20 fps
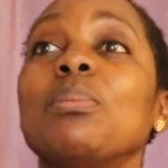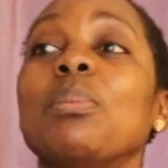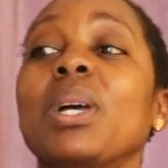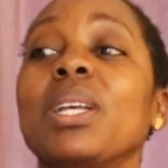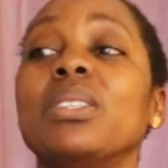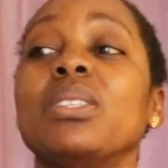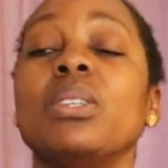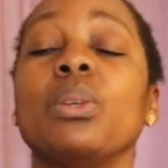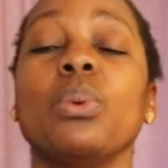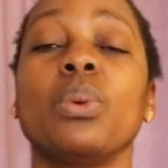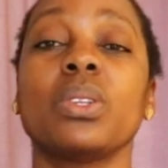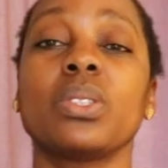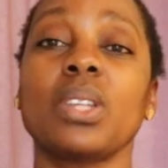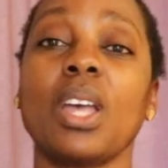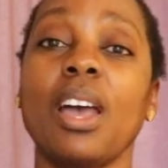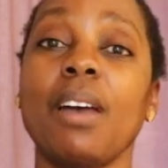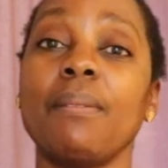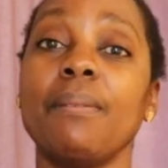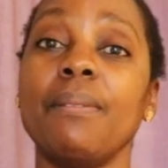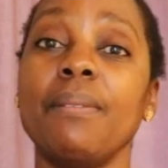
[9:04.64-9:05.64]
materials
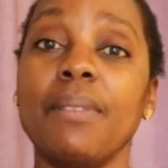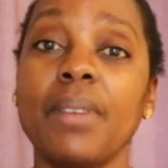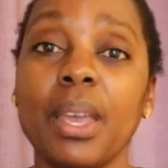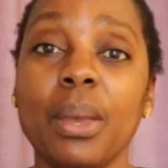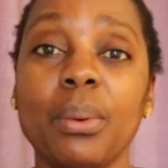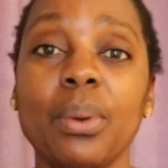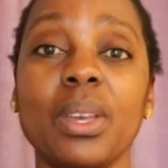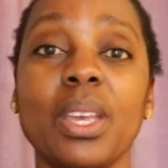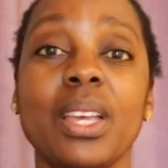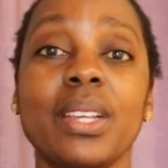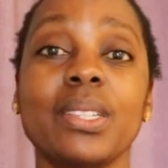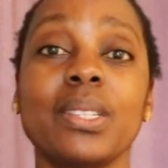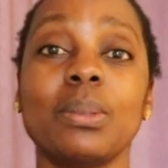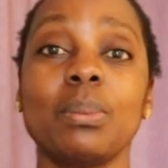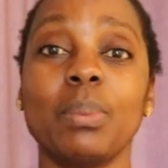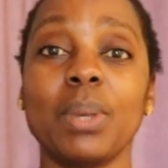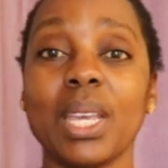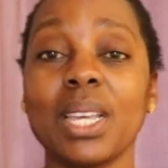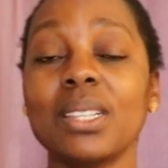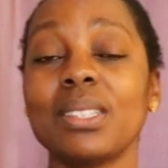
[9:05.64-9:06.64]
are very
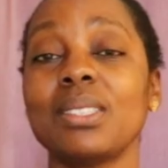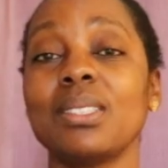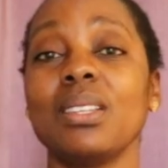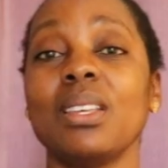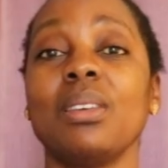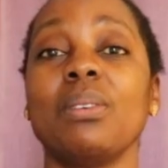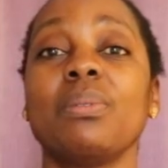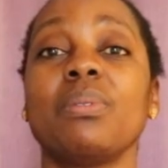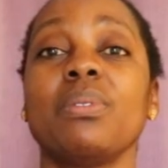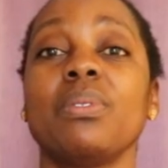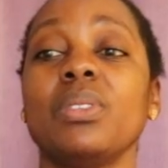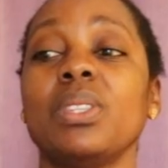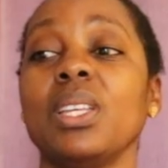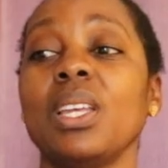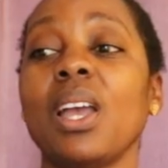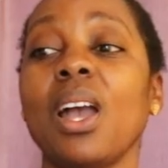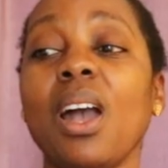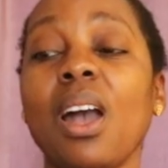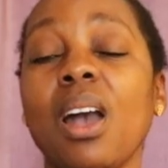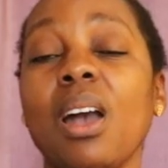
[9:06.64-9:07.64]
expensive.
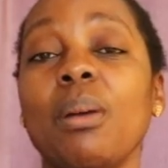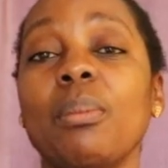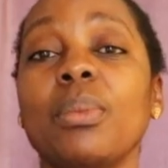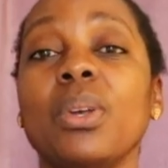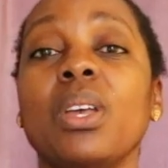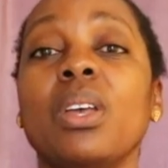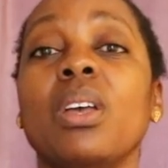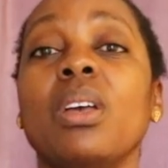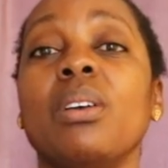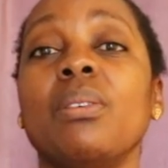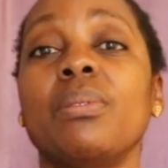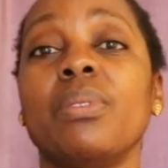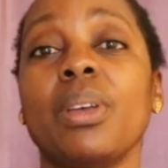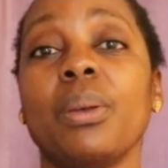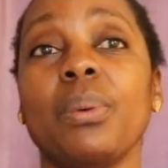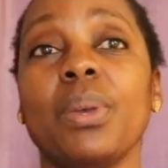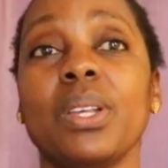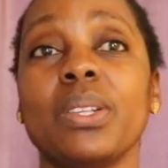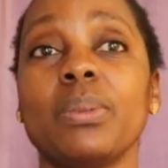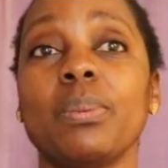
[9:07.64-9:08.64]
They are
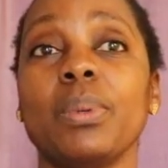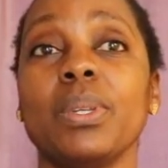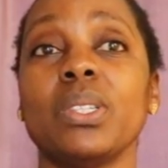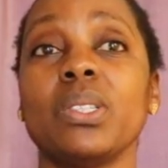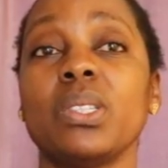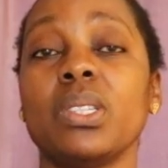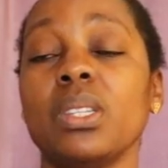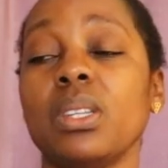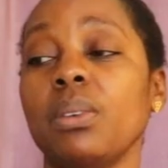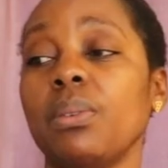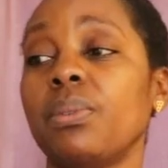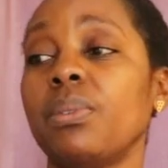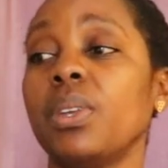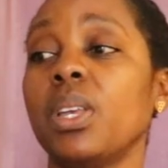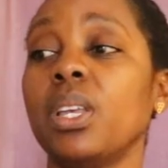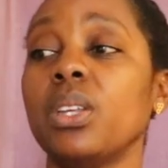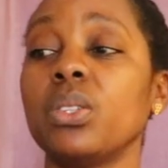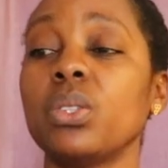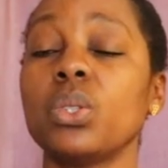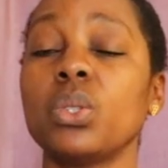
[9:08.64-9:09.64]
very expensive,
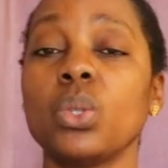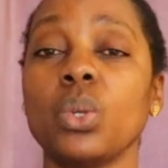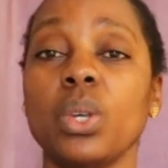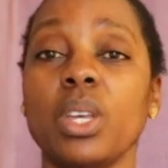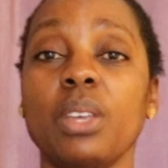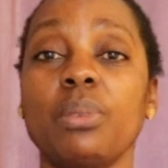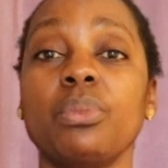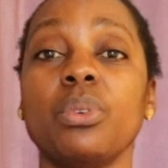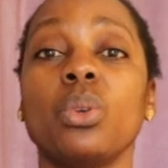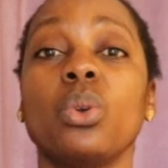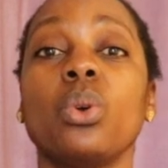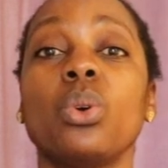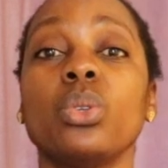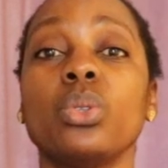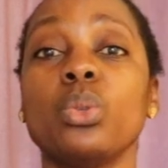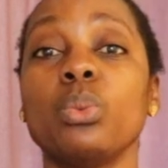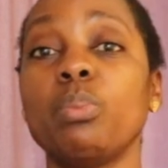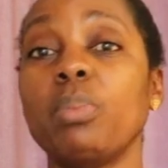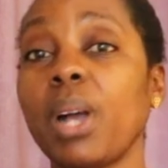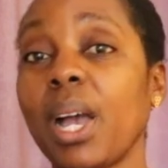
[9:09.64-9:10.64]
and so if you go
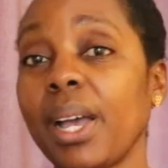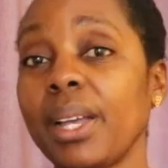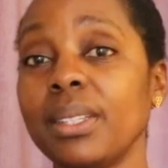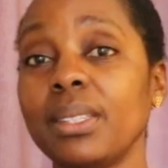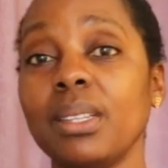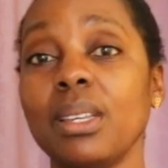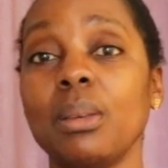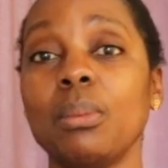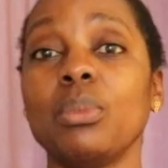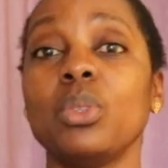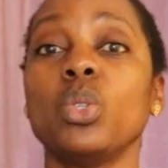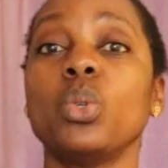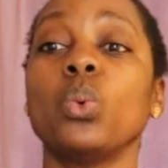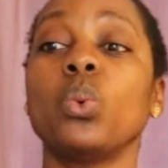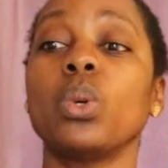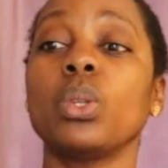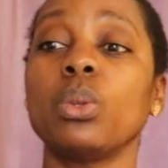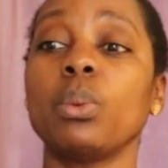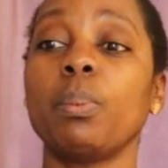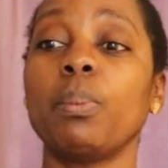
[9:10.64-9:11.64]
to buy them, you
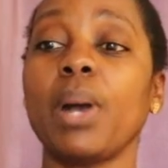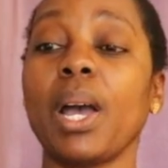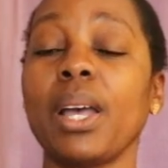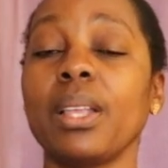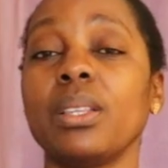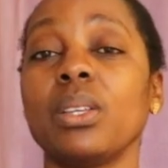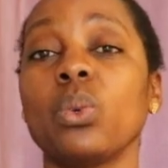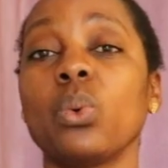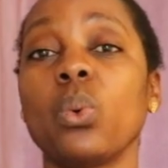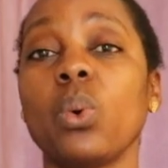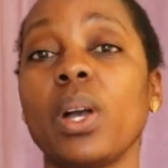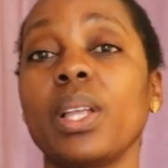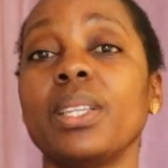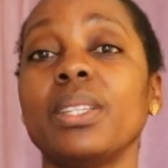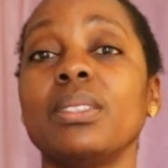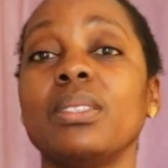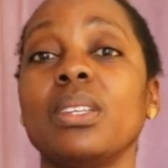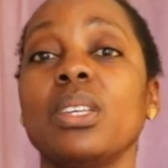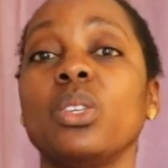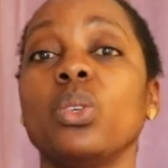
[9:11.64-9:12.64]
want to buy the
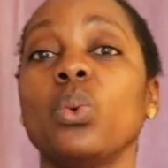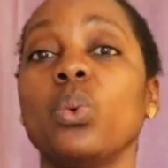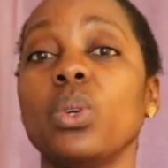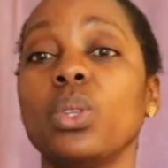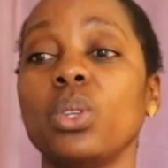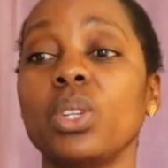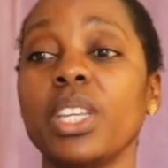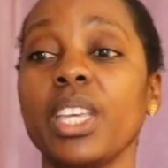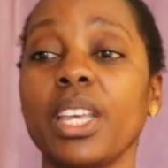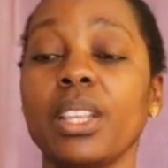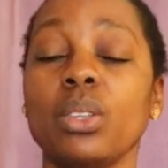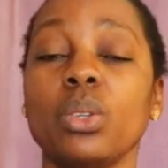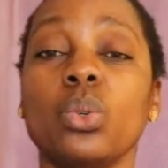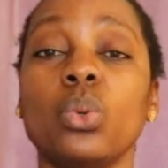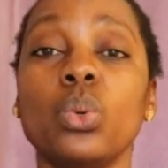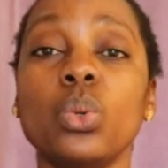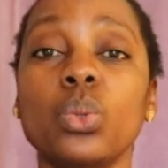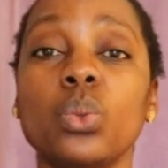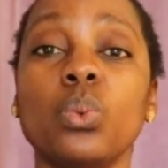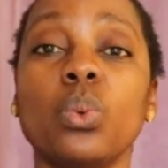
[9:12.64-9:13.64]
quality, you want to get the
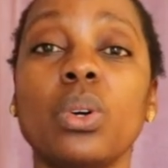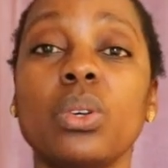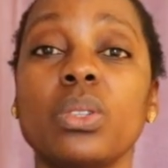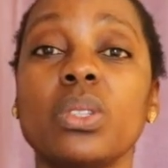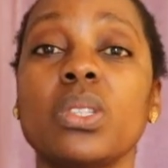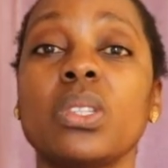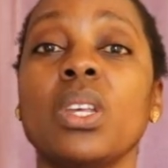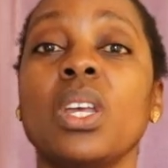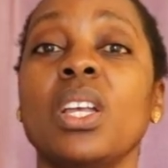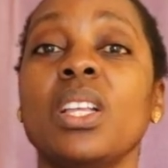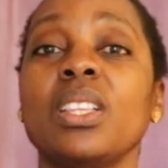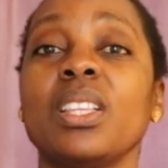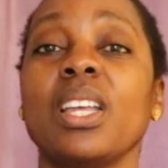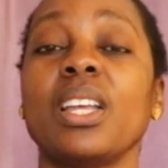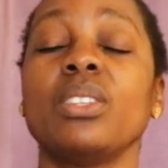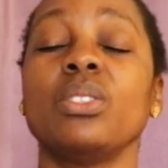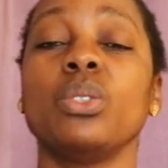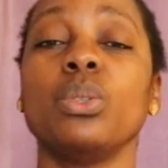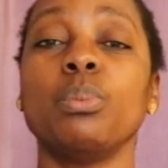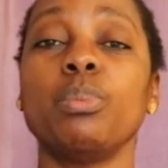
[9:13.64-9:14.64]
good ones
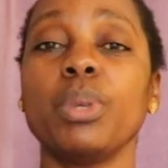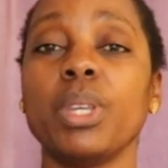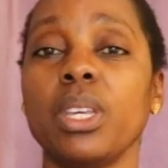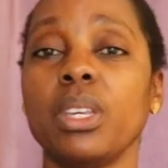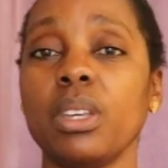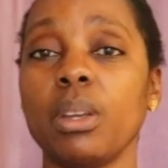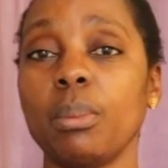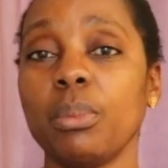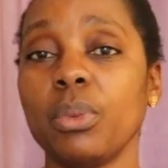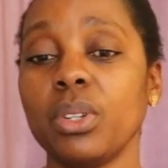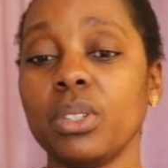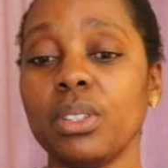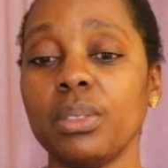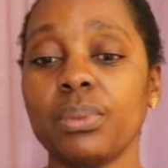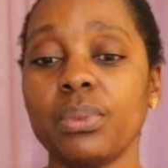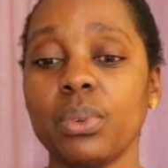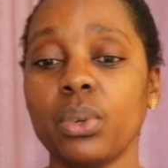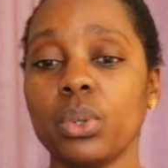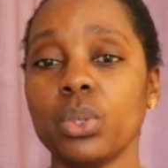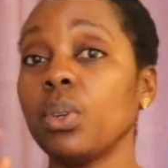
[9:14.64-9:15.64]
that you pay your money
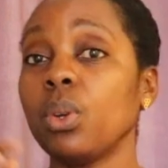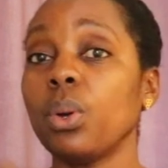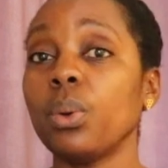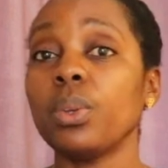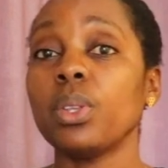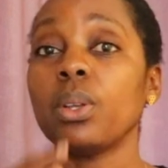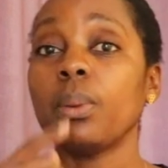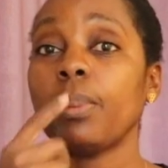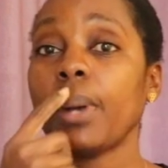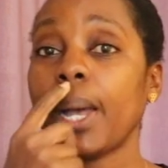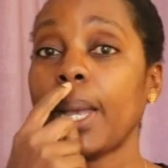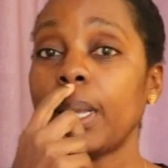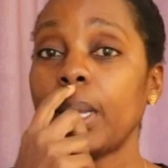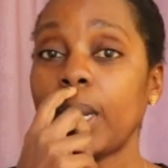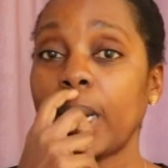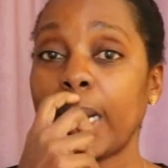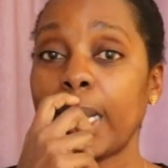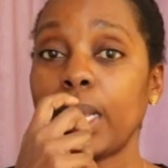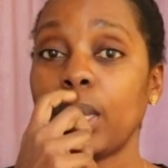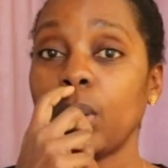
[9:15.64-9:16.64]
for. If you're going to buy
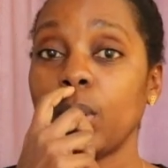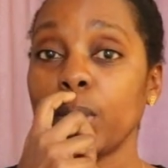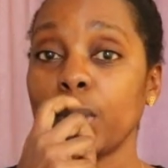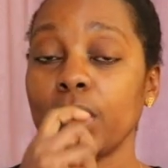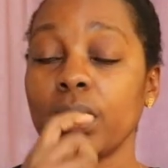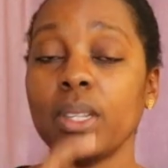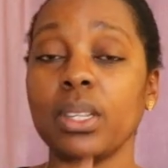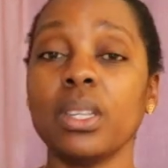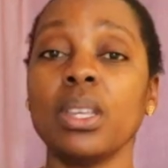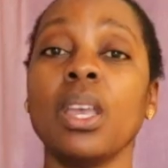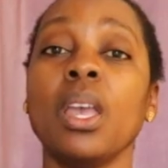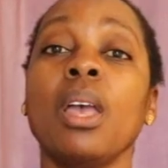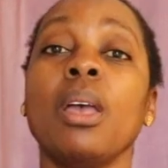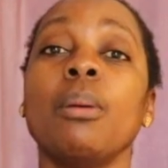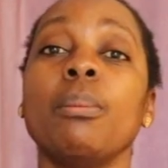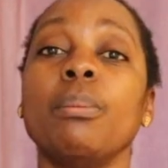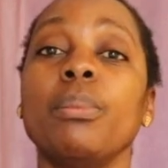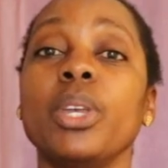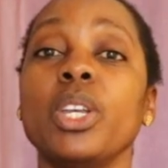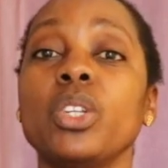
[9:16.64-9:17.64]
your alloy zinc,
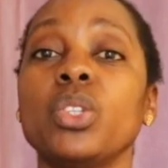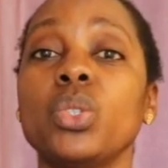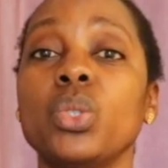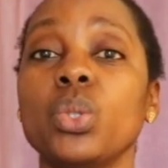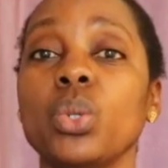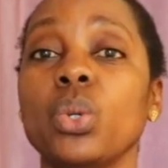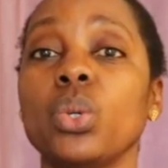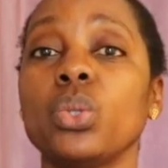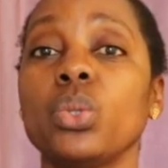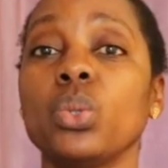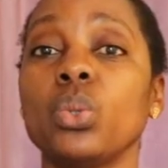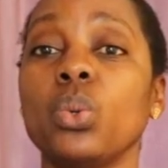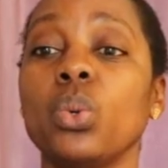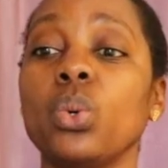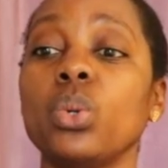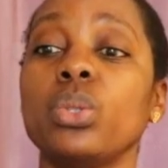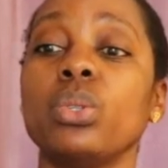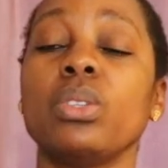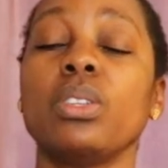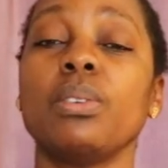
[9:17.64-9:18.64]
make sure to
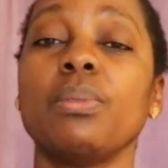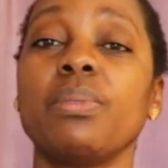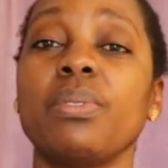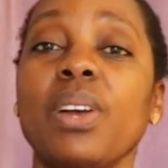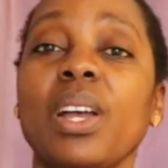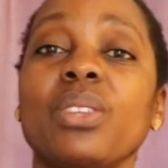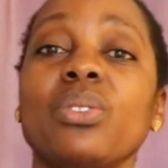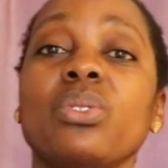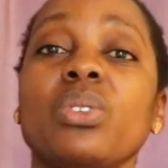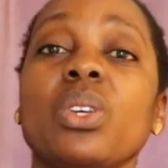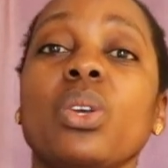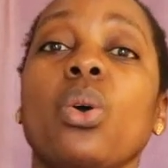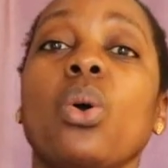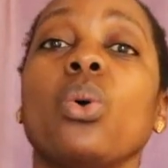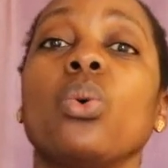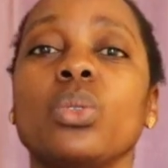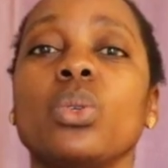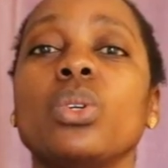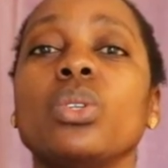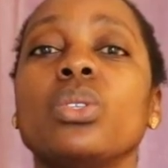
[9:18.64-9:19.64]
go to the factory
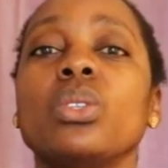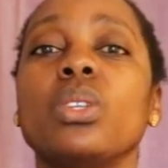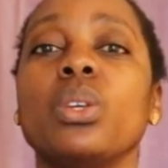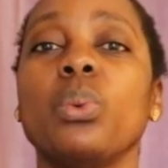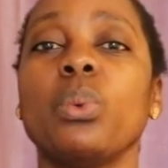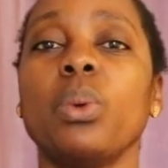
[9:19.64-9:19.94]
or go to the